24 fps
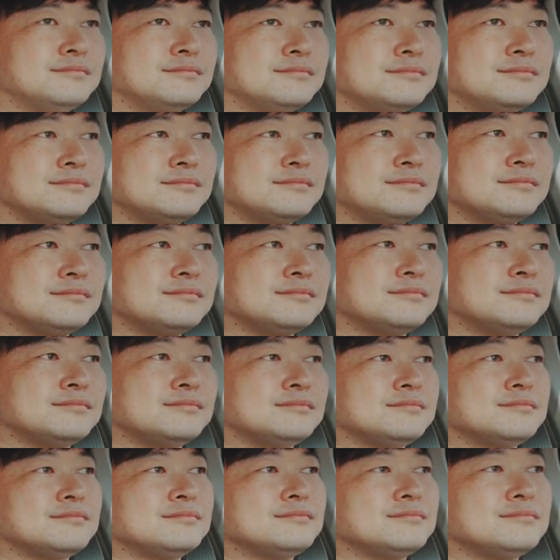
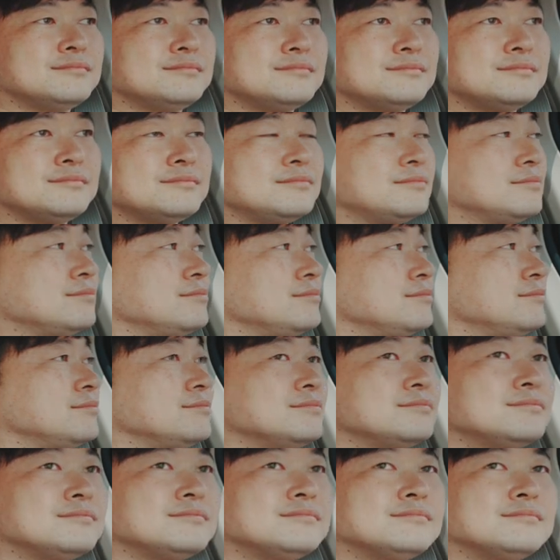
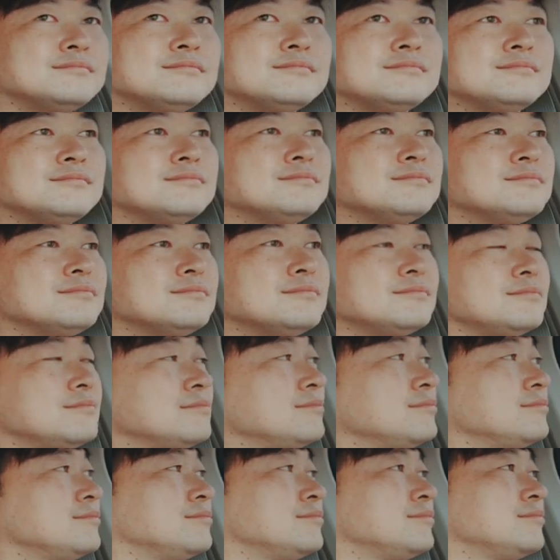
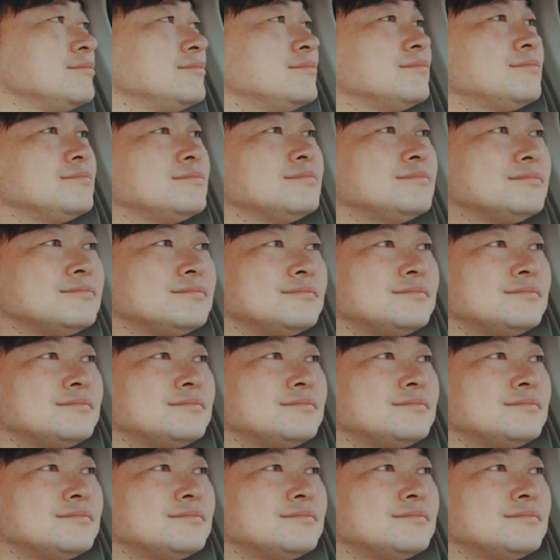(not speaking)